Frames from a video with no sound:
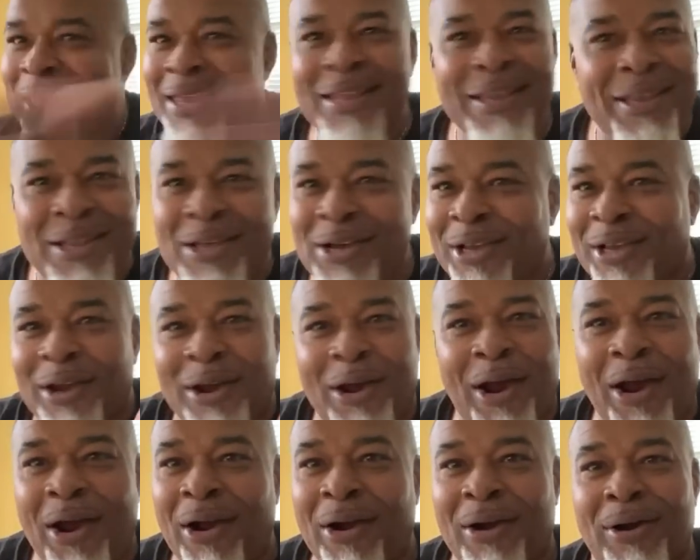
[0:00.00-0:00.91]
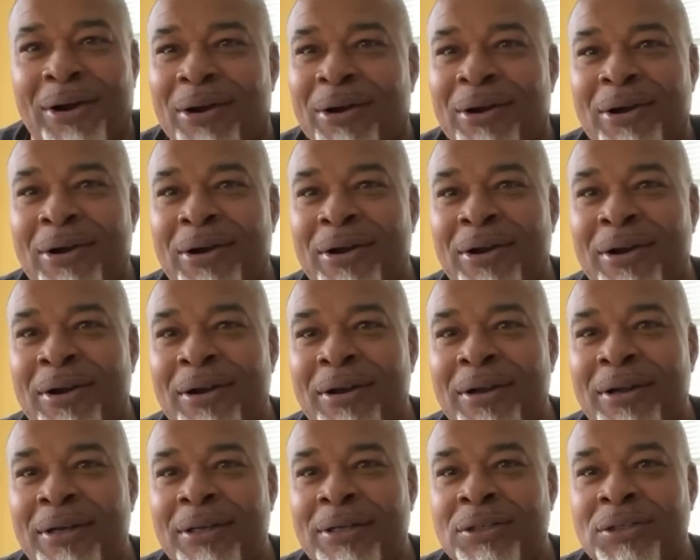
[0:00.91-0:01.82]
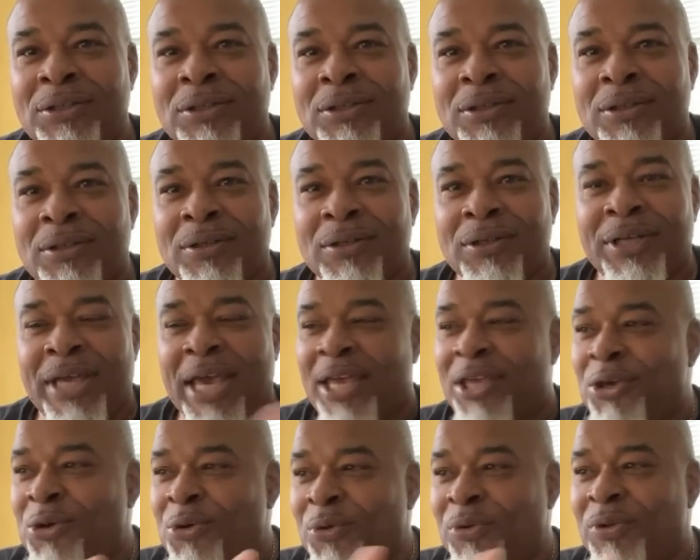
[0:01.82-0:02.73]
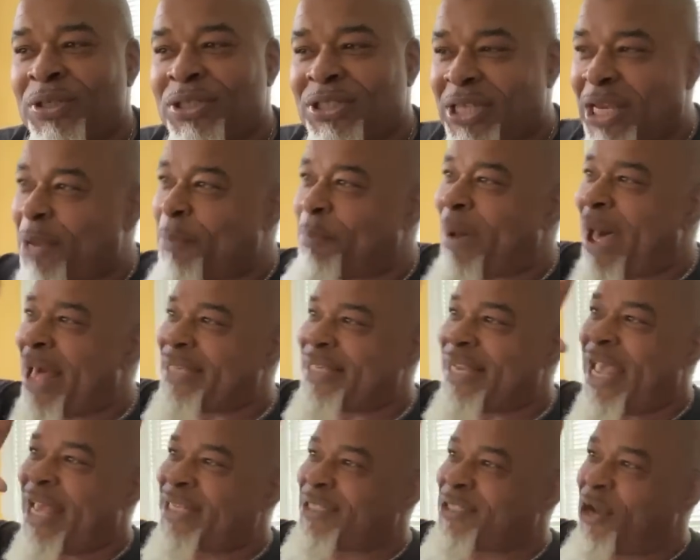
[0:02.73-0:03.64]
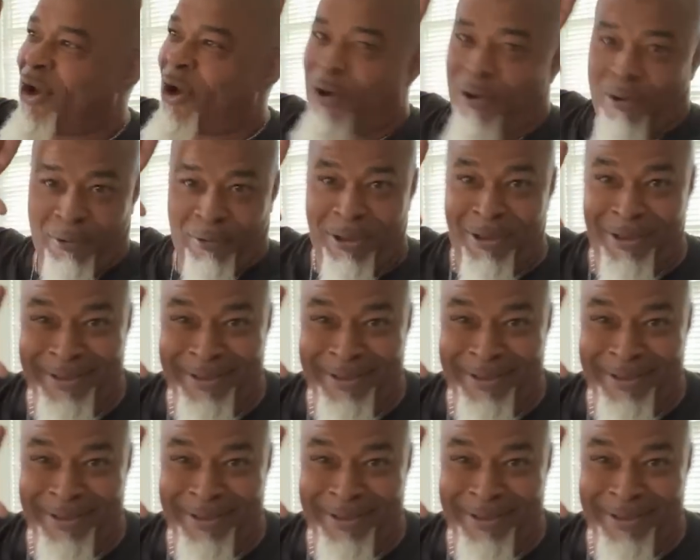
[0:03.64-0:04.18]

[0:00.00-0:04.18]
Look at her. Can you? She about that tall.